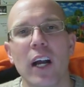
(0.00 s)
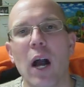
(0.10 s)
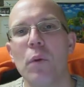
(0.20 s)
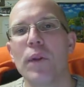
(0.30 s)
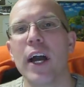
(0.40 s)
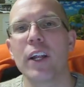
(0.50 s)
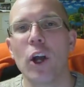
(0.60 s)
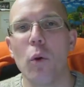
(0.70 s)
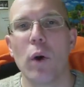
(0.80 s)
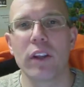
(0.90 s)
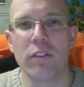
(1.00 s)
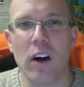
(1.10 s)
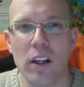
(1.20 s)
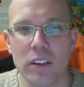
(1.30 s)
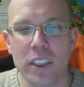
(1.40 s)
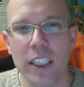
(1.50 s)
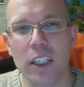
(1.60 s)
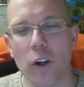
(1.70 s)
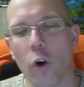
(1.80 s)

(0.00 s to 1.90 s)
How will I know what to volunteer?